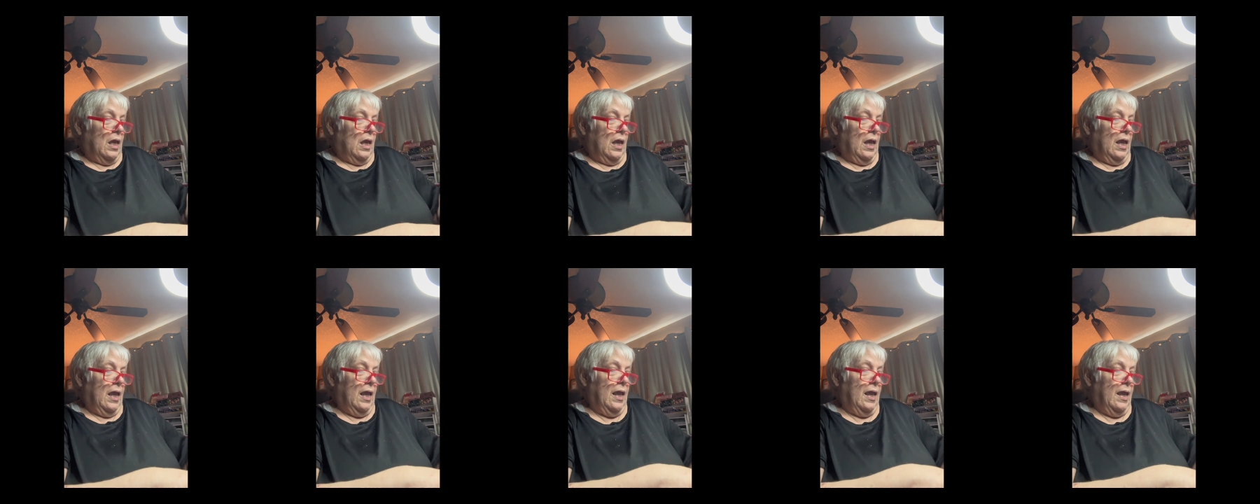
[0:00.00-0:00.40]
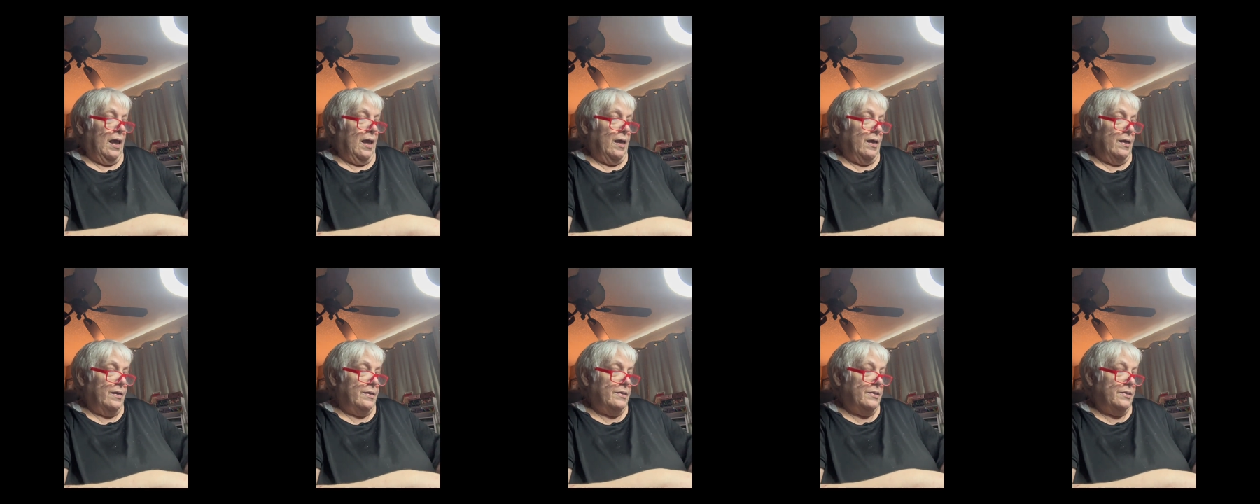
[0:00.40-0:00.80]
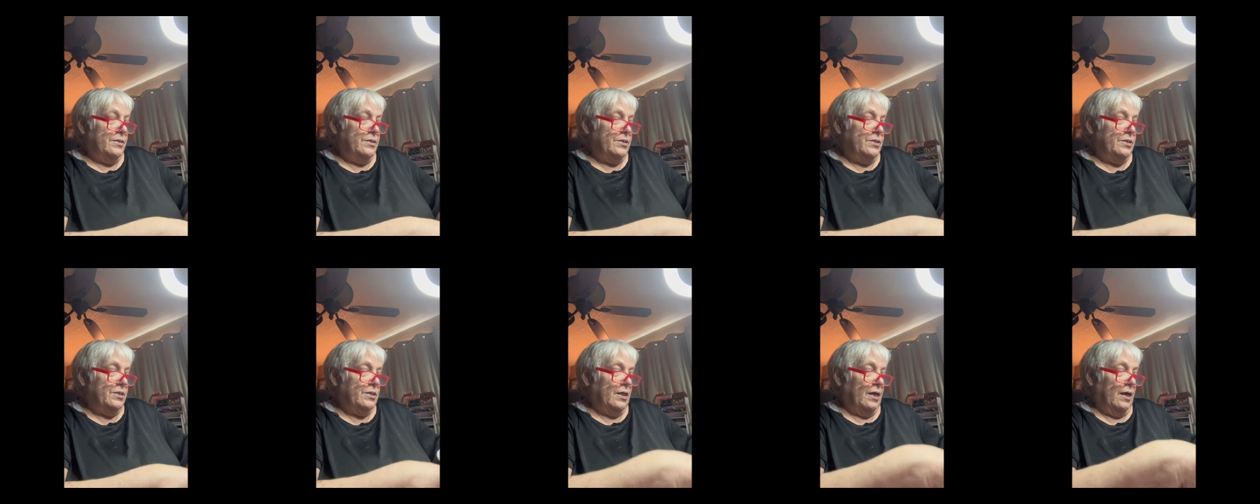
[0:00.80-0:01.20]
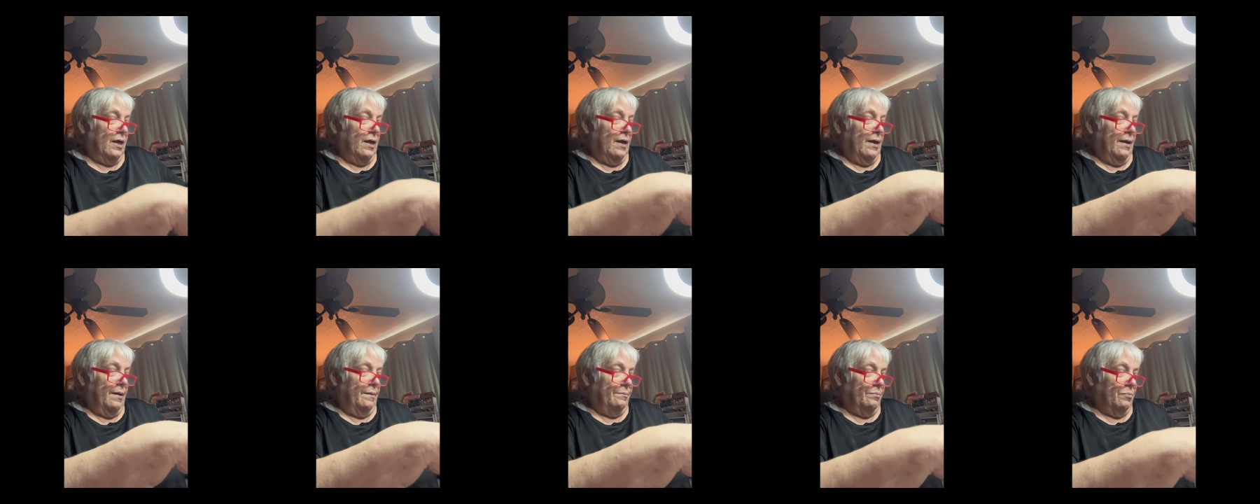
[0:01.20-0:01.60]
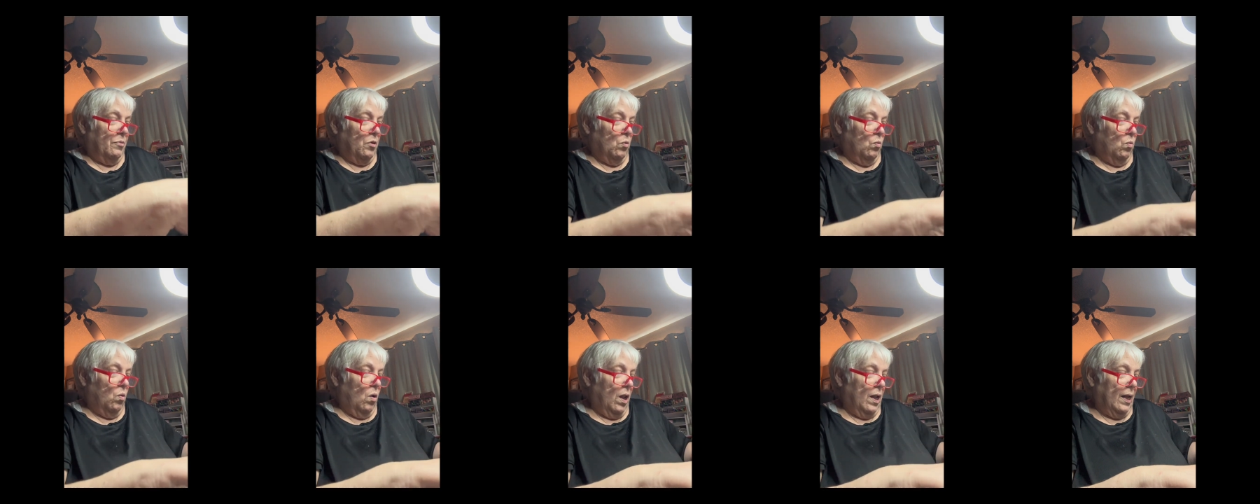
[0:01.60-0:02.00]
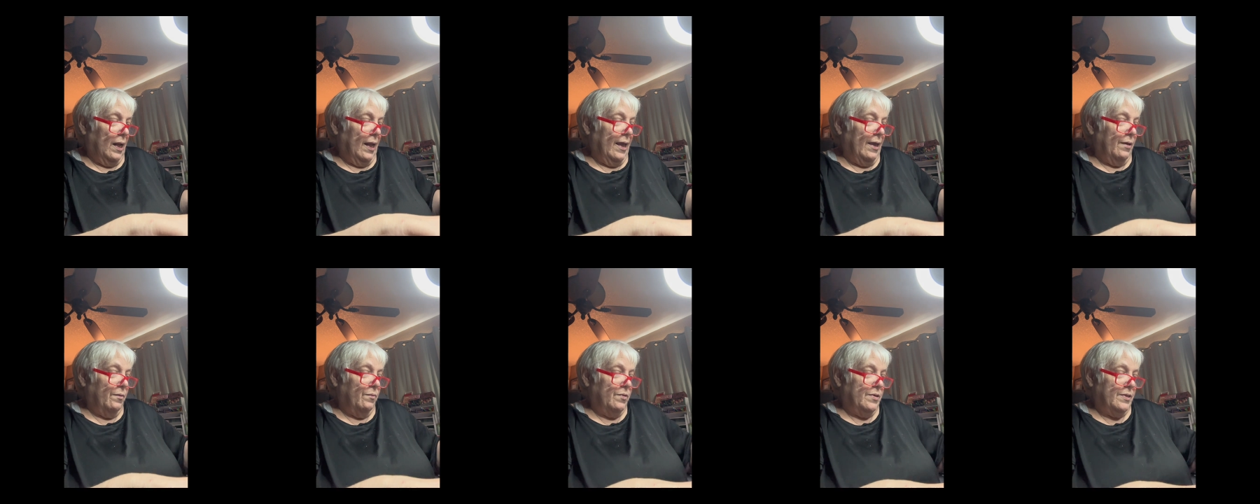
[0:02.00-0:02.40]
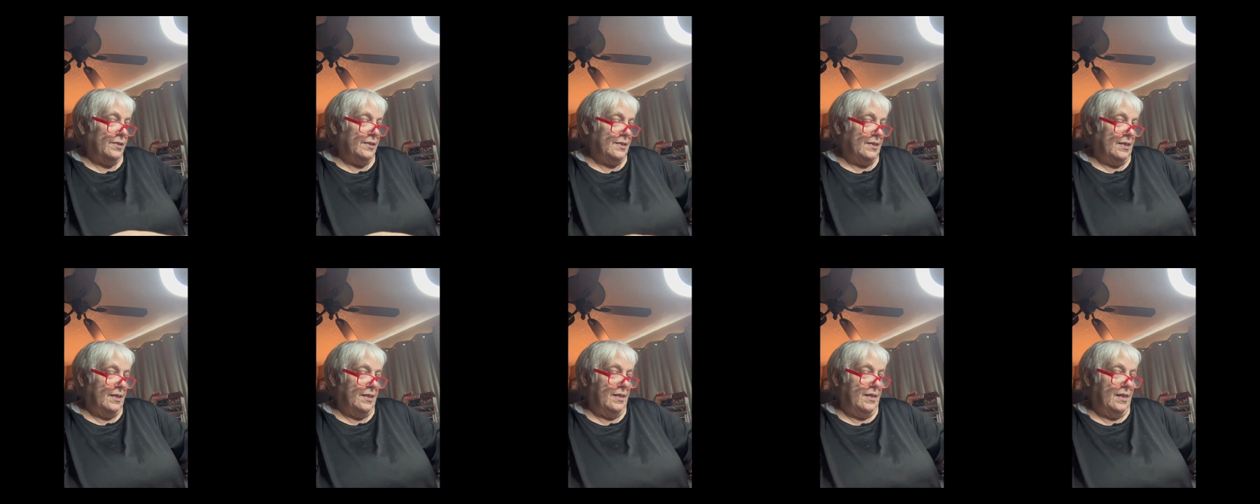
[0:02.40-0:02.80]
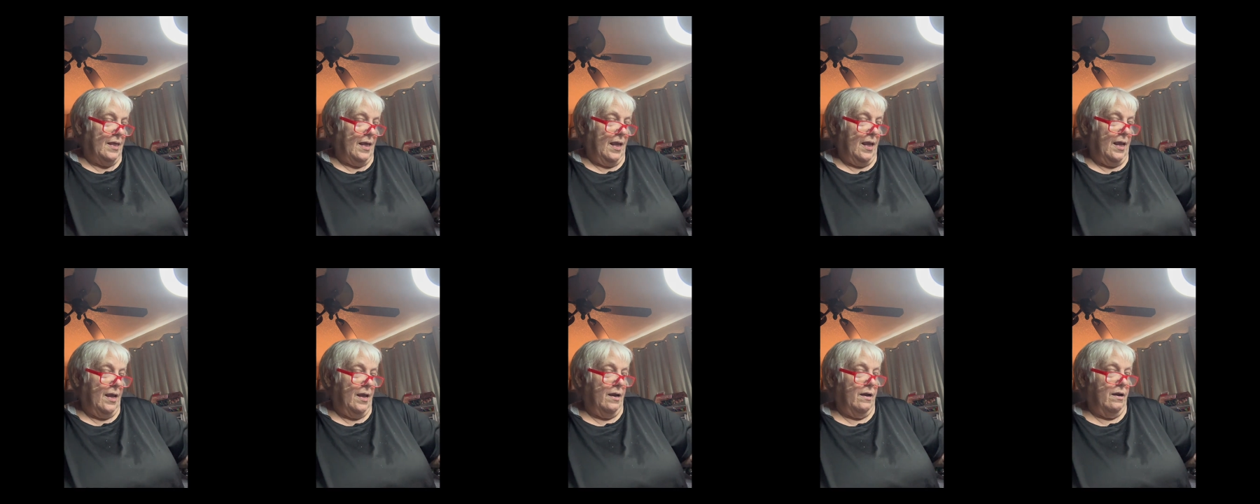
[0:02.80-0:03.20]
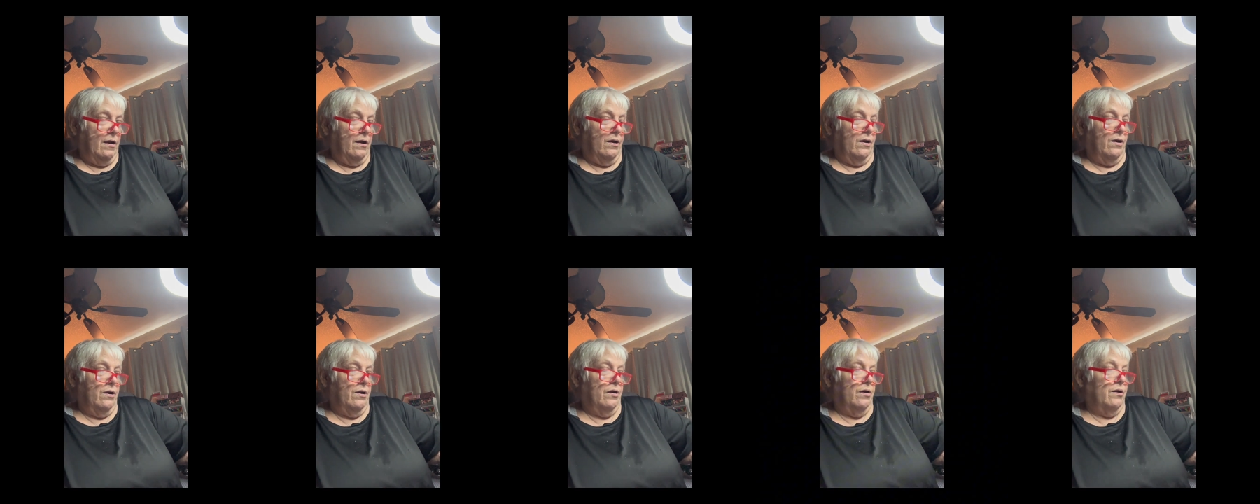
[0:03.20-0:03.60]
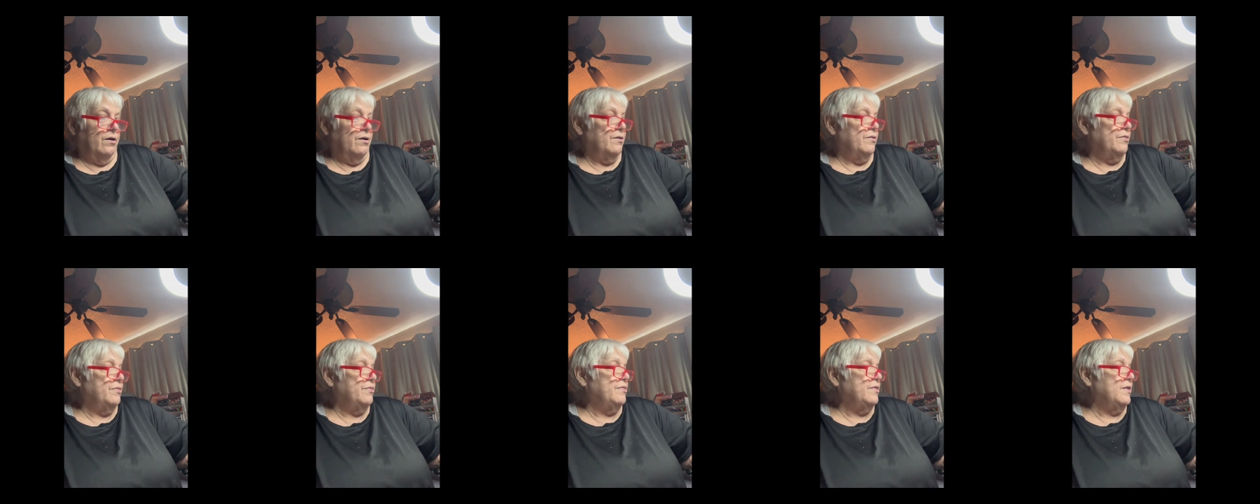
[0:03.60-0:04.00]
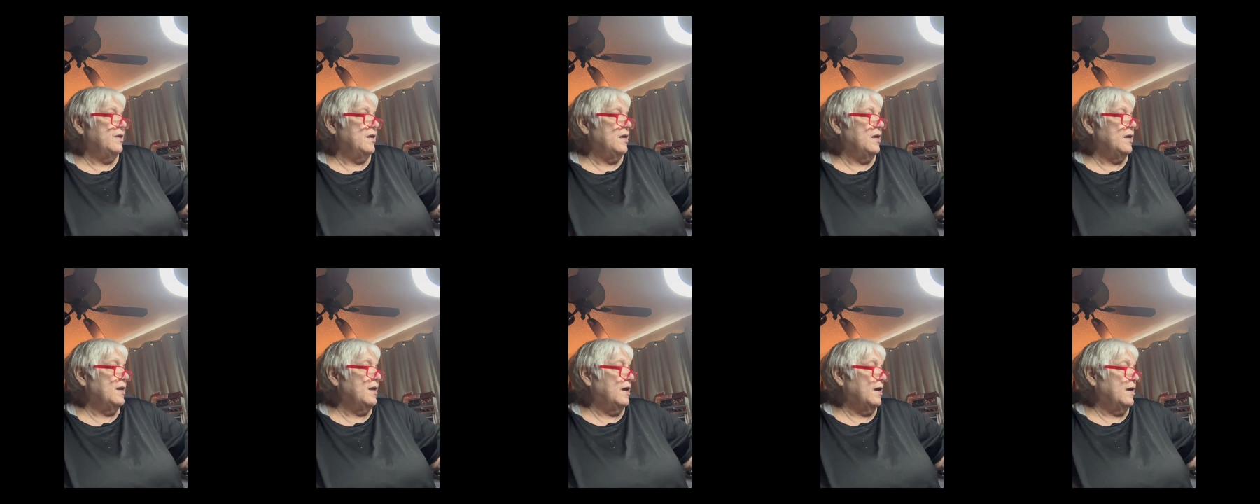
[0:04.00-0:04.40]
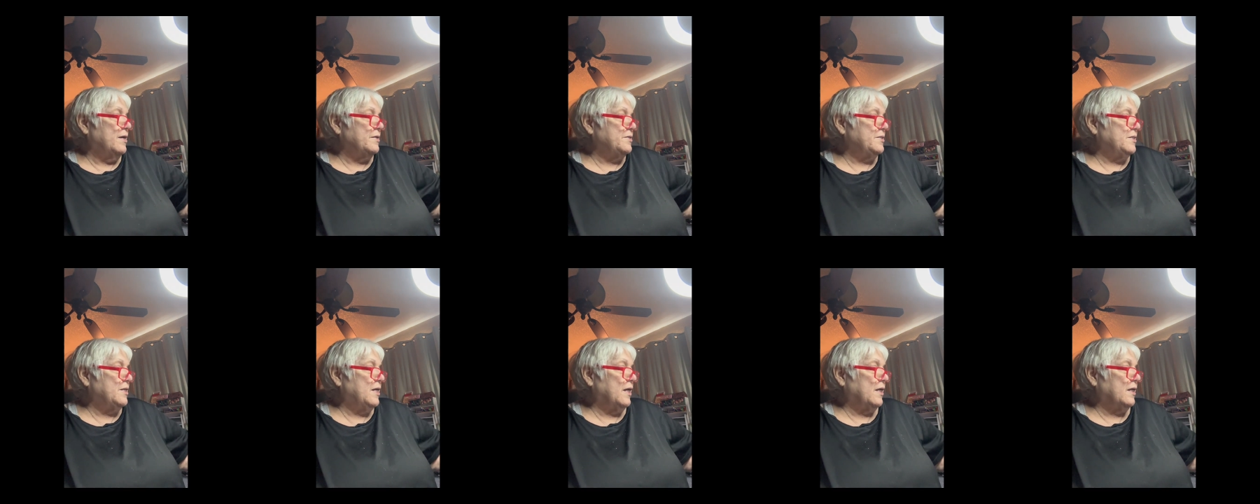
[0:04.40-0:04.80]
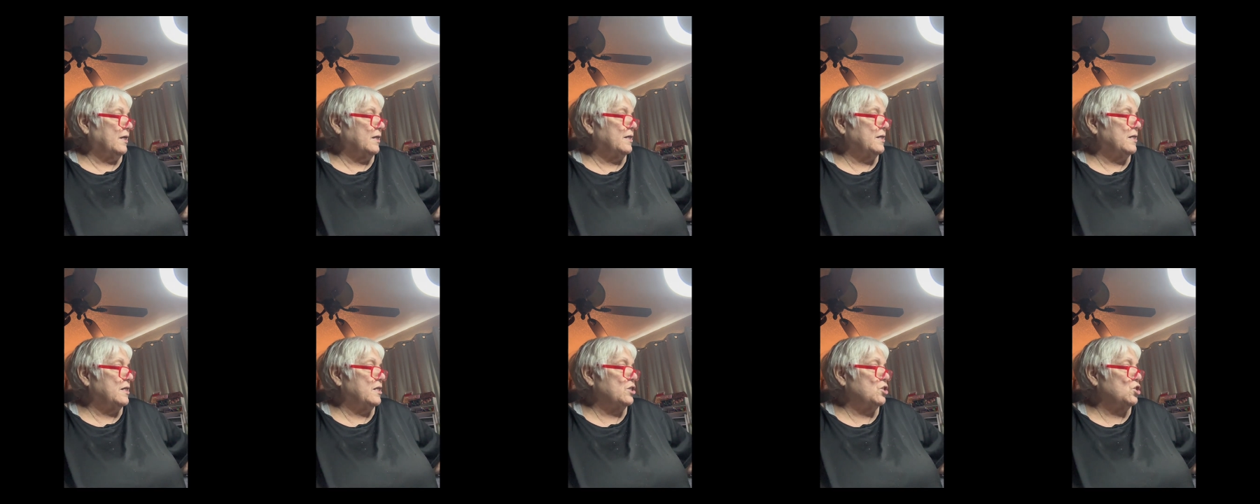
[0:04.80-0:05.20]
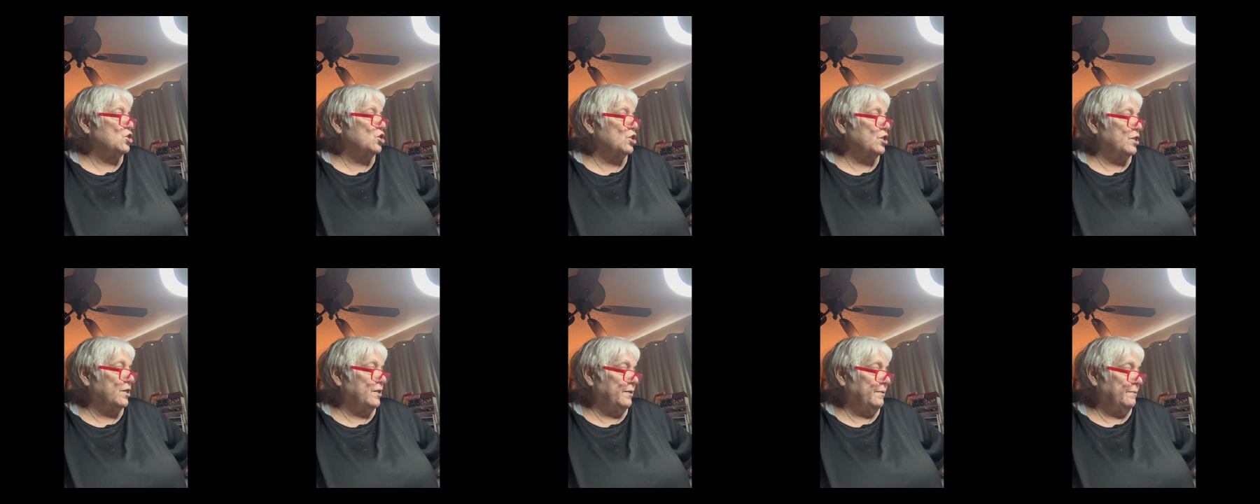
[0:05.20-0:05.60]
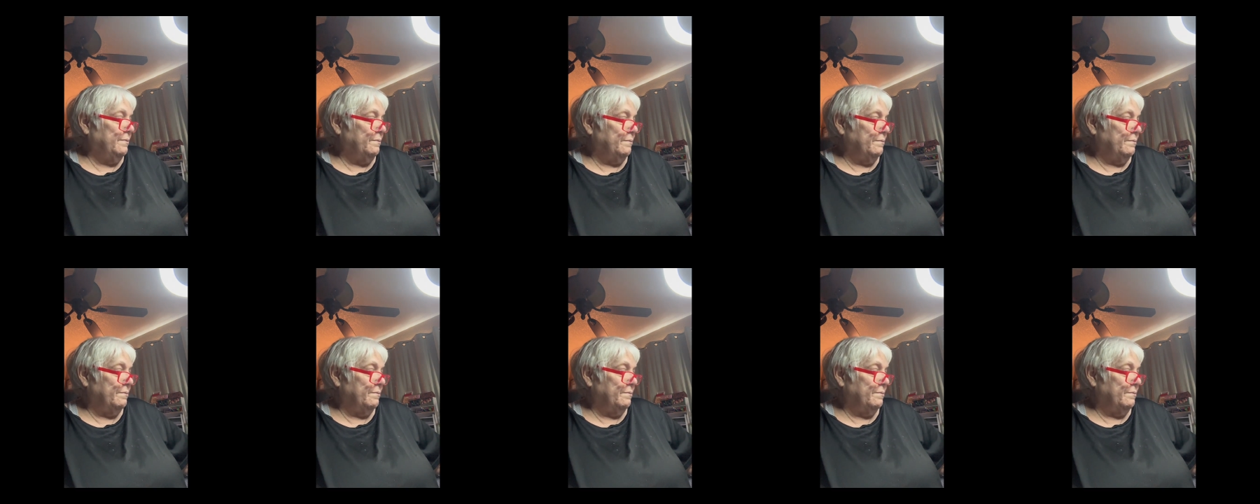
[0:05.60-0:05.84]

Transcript: And um, while I was there, the uh, technician